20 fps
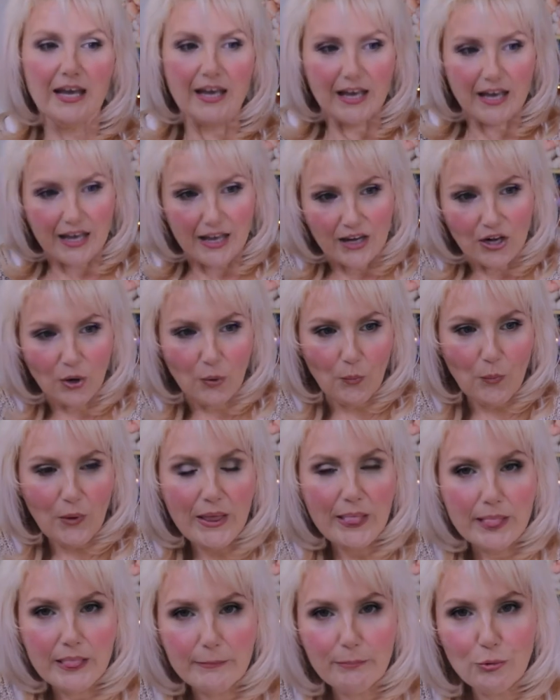and I
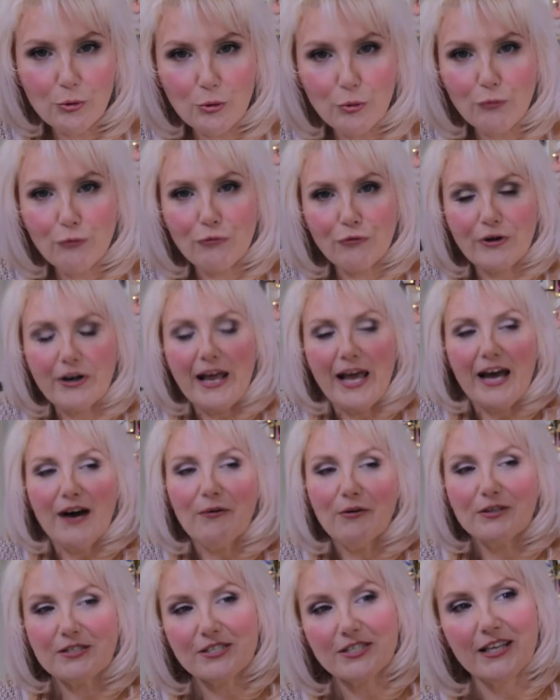went in the pool for an
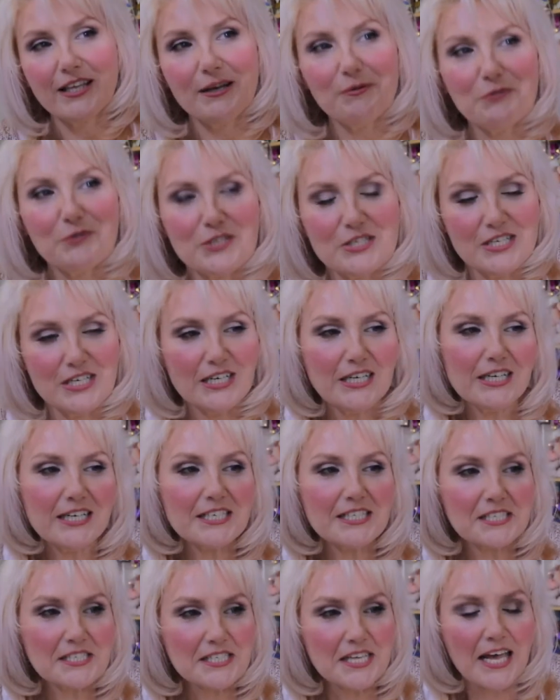hour, so that was
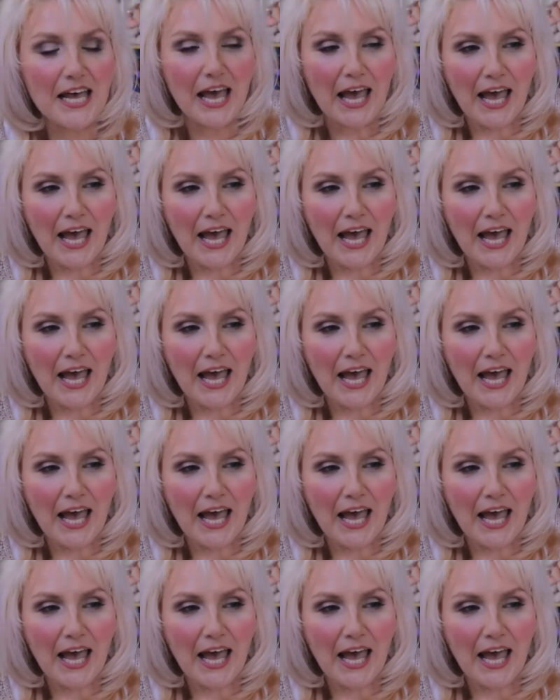nice.